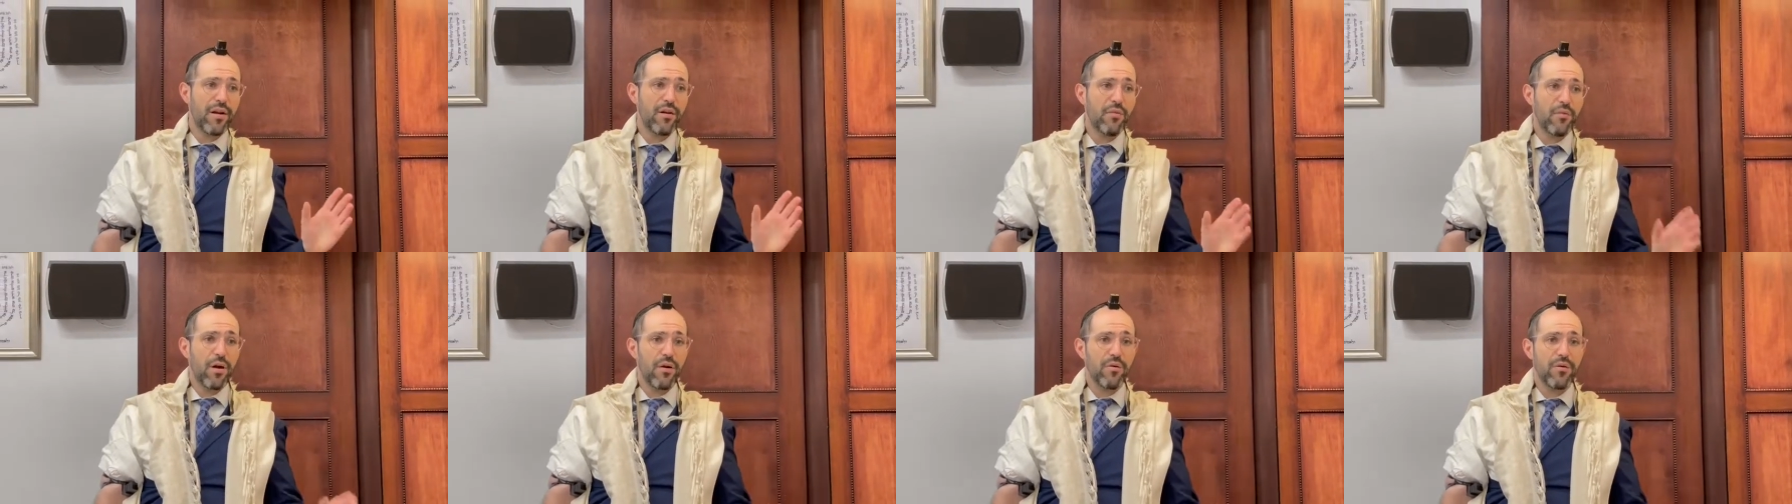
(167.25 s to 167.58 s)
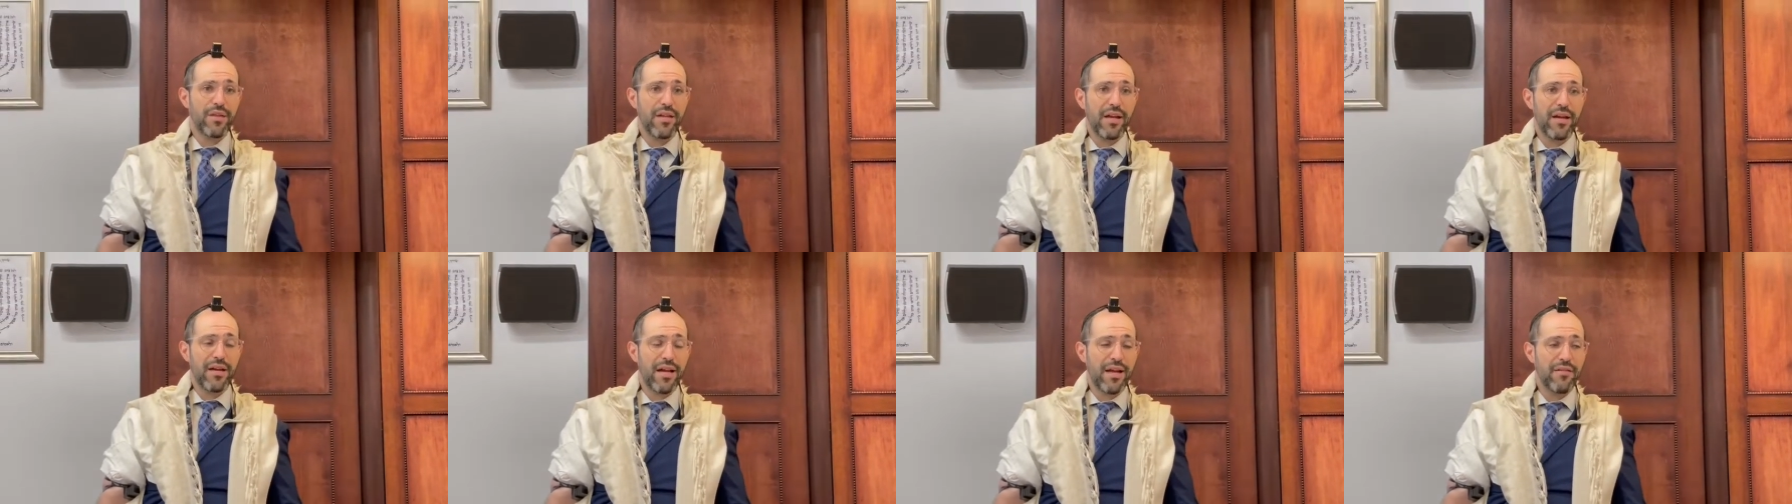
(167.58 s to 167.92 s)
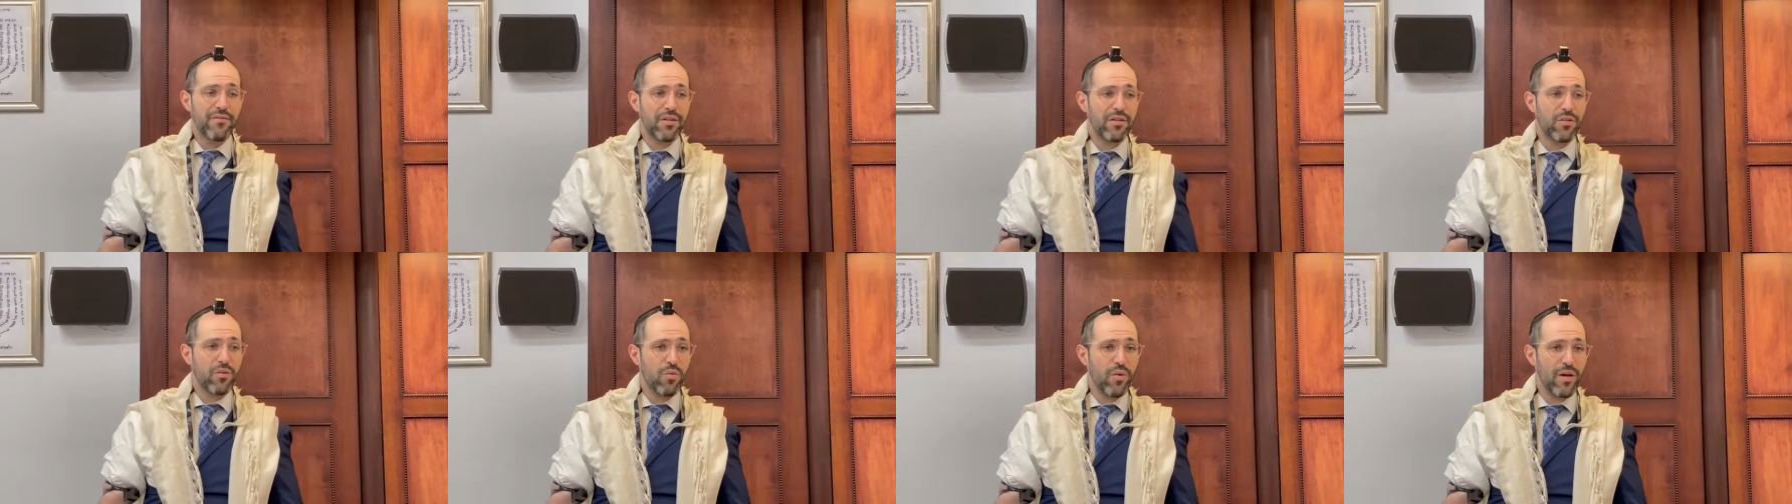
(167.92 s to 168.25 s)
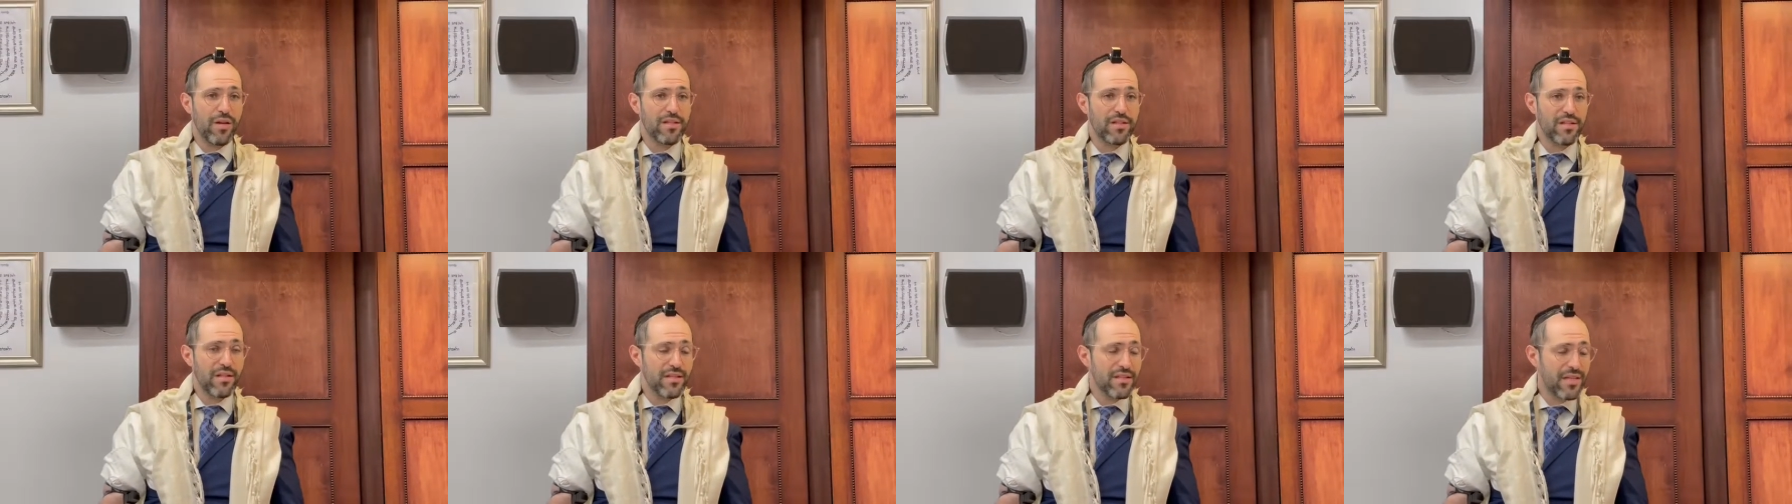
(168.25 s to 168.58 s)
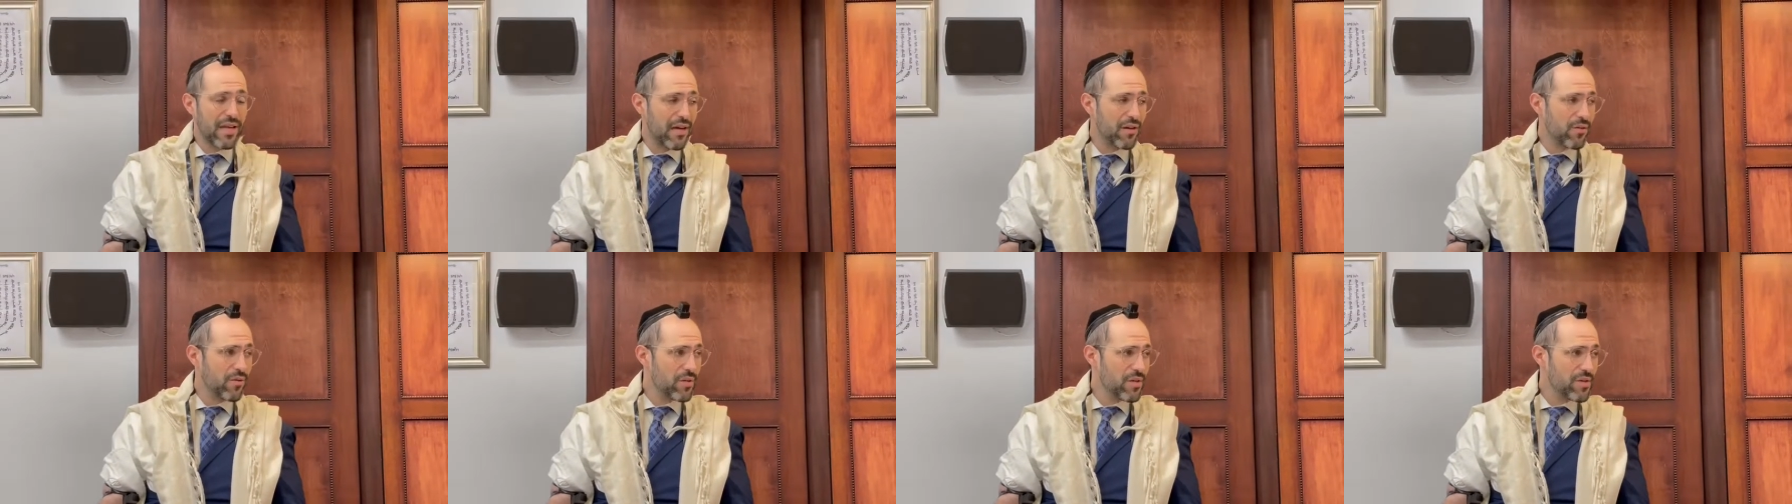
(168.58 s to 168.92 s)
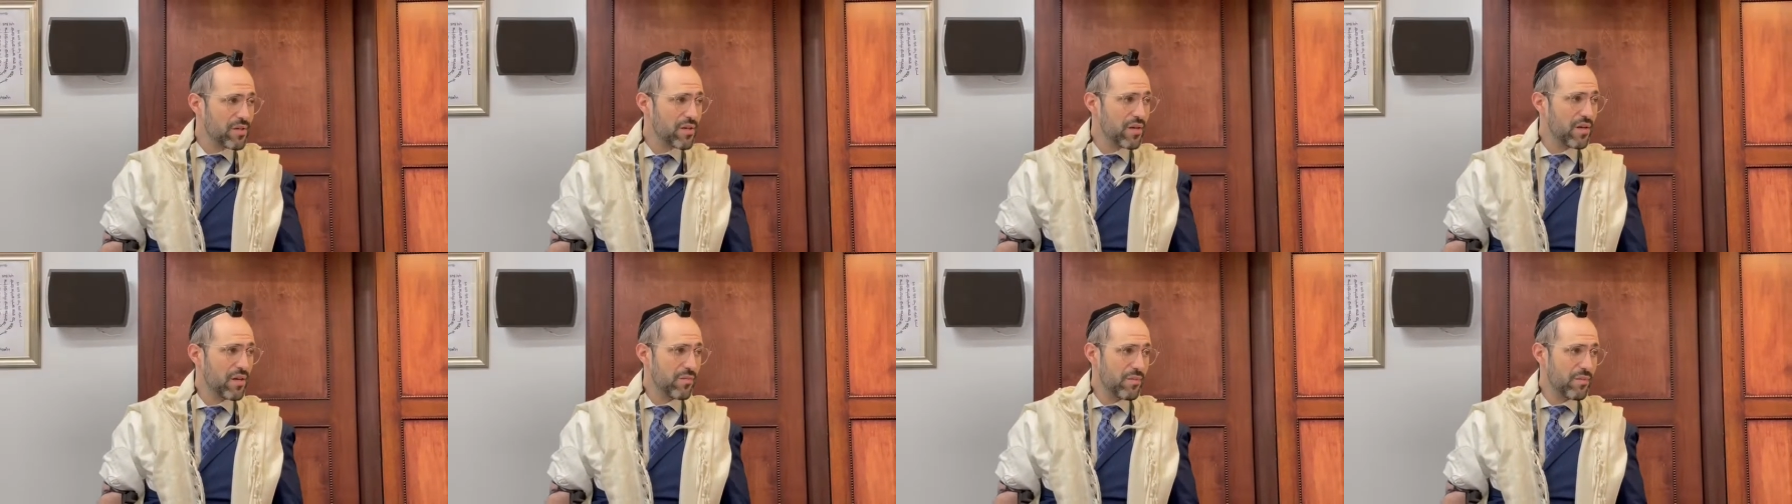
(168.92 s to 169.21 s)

away without having to wait 6 hours.